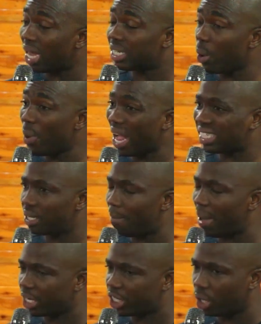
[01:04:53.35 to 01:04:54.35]
we are still
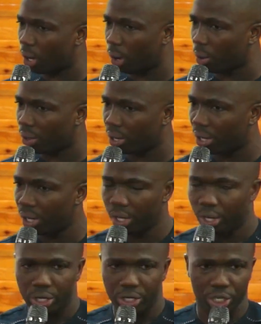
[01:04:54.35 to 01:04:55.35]
marching on.
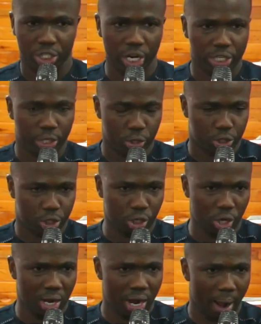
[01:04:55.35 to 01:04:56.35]
The church is stronger.